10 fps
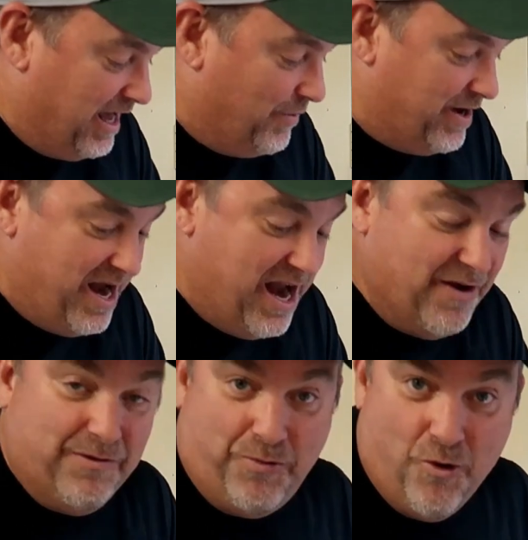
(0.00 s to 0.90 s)
I would
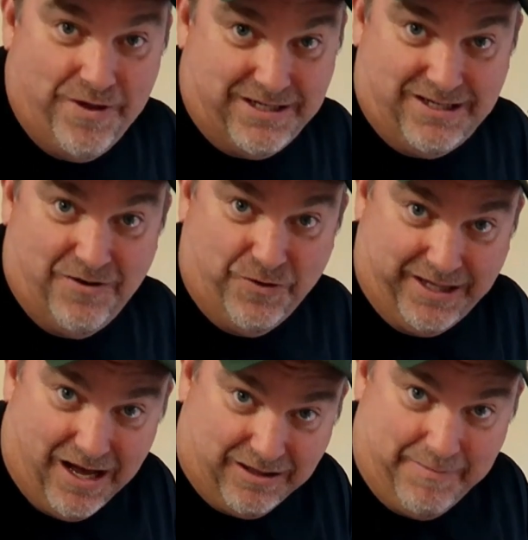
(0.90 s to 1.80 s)
never pour this stuff
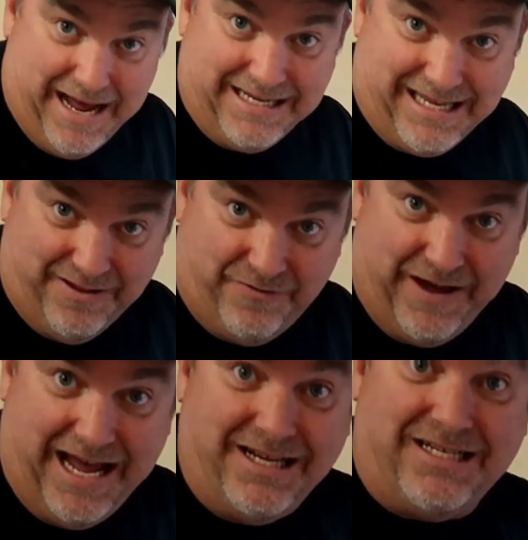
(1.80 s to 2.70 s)
without the mask and the
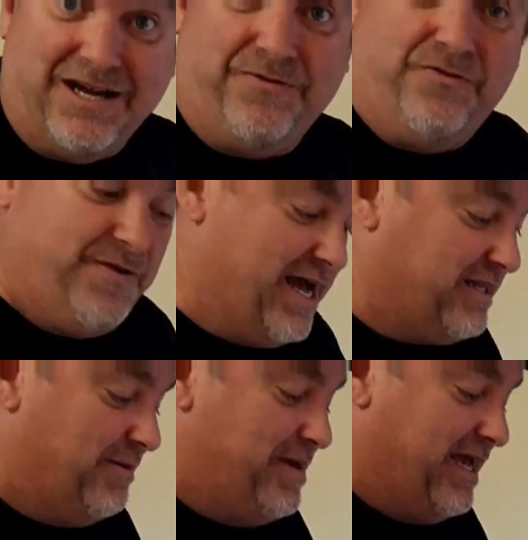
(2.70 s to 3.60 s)
fan, except for the
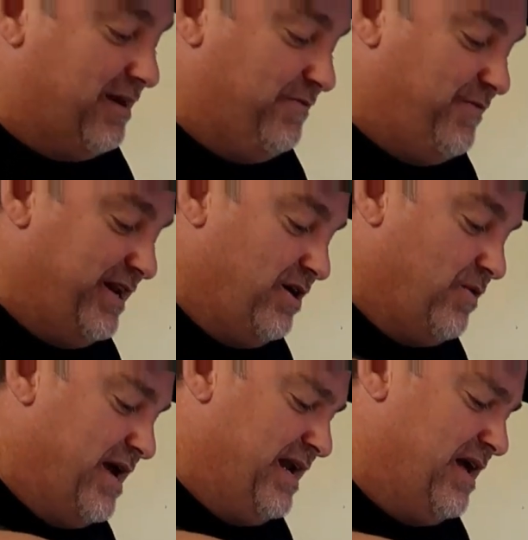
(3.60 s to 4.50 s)
fact that I'm making a
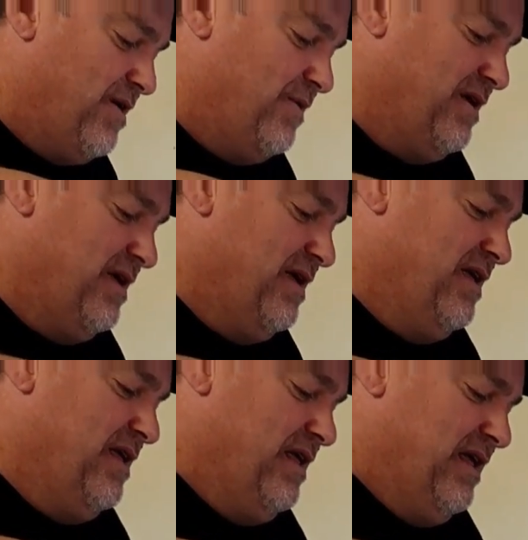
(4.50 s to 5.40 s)
video right now,
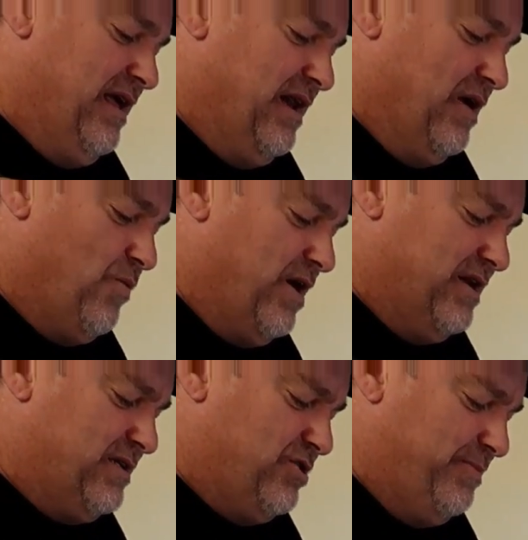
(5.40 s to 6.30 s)
and I
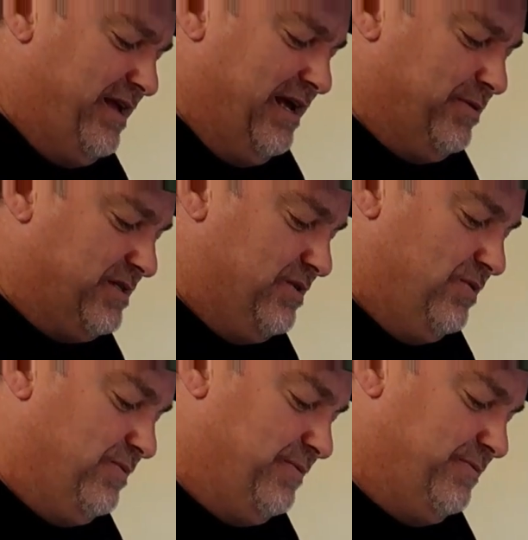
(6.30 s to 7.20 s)
want to be able to